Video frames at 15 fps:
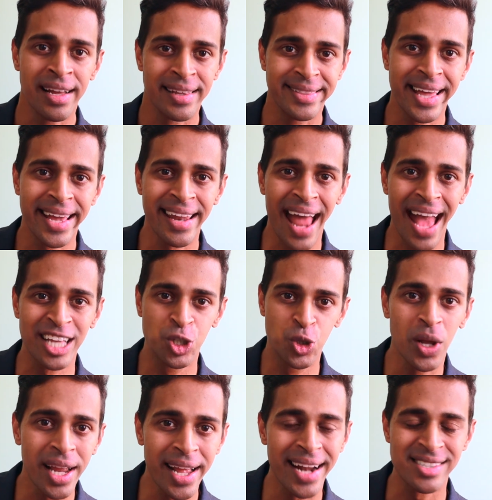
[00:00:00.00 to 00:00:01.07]
they can
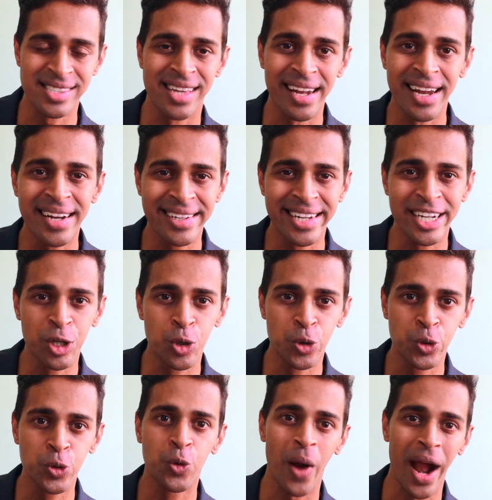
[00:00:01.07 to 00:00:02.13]
actually get connected to
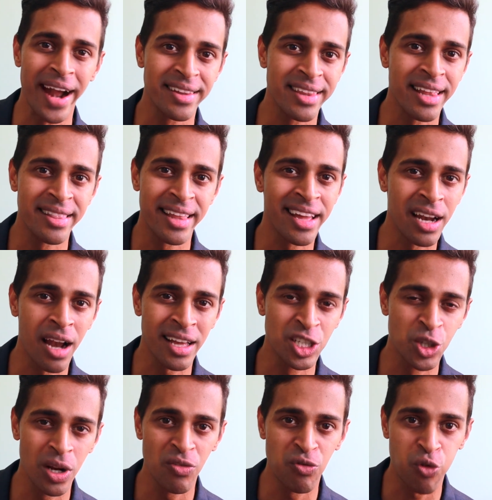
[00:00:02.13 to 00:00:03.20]
you and then they can
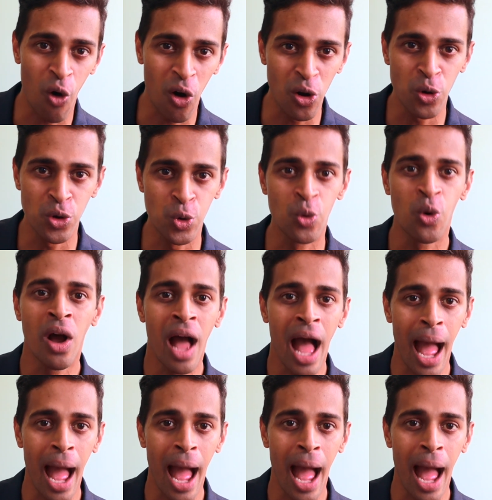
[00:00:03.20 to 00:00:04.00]
actually follow you.